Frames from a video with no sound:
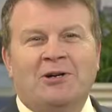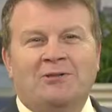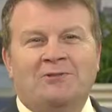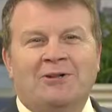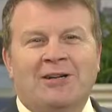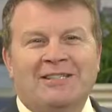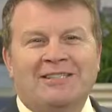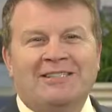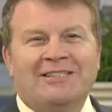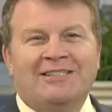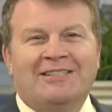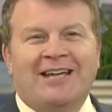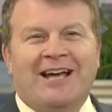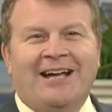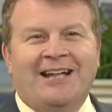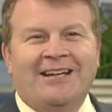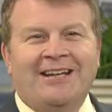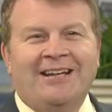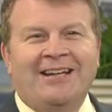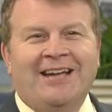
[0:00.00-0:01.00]
if I did
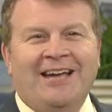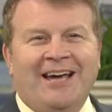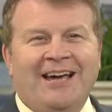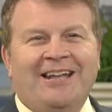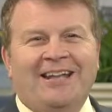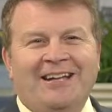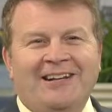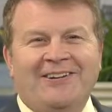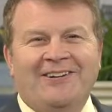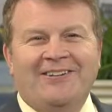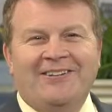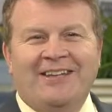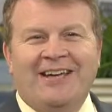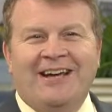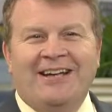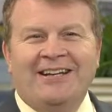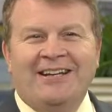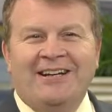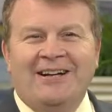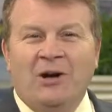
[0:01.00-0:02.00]
that, and I know
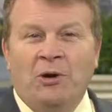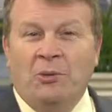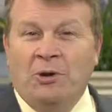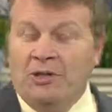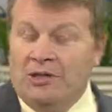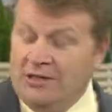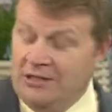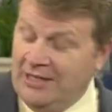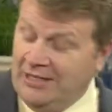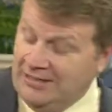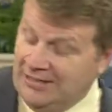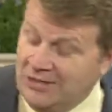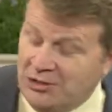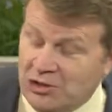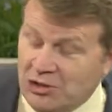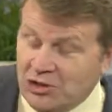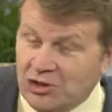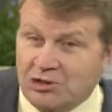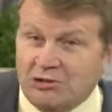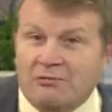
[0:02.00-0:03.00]
that. Well, Lent is
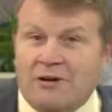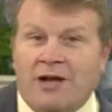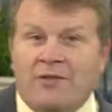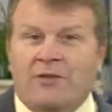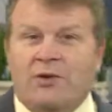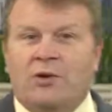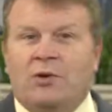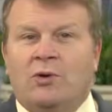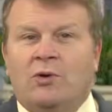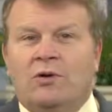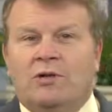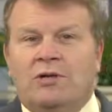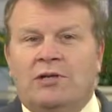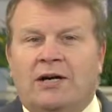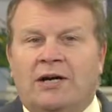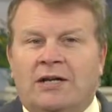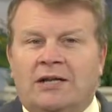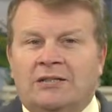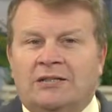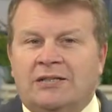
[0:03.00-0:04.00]
just around the corner.
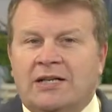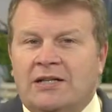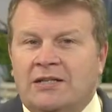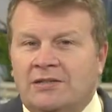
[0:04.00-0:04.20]
Tell